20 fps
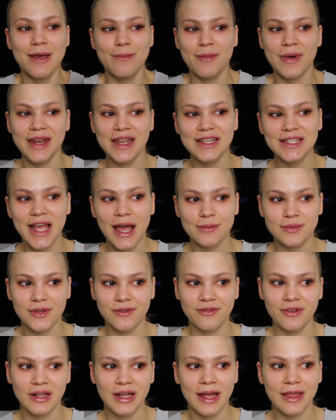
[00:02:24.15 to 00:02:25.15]
many times
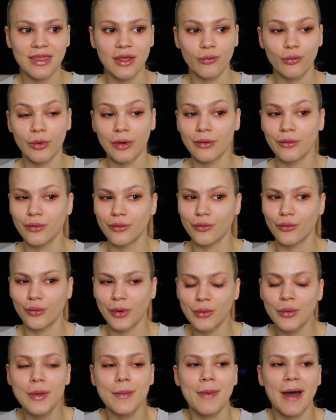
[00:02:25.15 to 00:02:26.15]
I feel like that
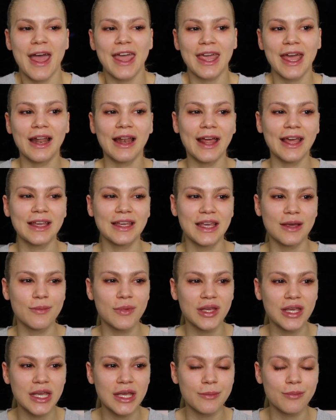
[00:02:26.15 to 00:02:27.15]
when we buy kind of like
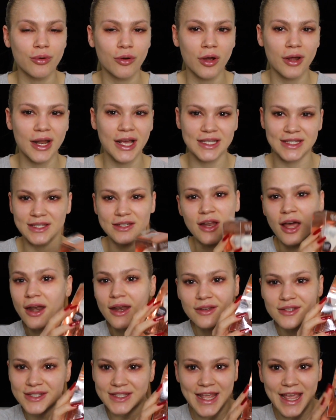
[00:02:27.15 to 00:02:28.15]
gimmicky products,
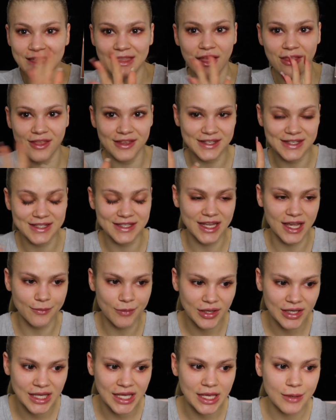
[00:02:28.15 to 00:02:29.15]
not saying that this is
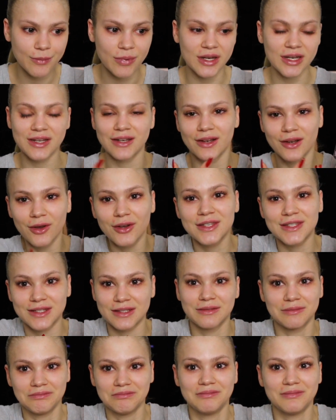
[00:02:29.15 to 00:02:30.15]
gimmicky, but it
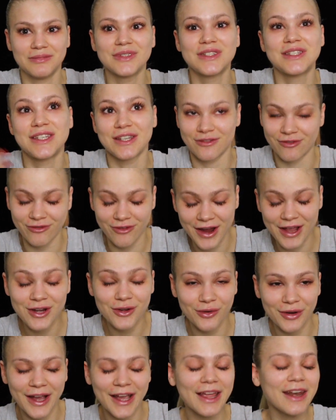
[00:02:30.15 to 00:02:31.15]
looks
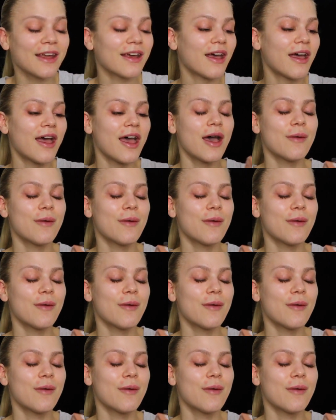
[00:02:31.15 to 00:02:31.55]
different, right?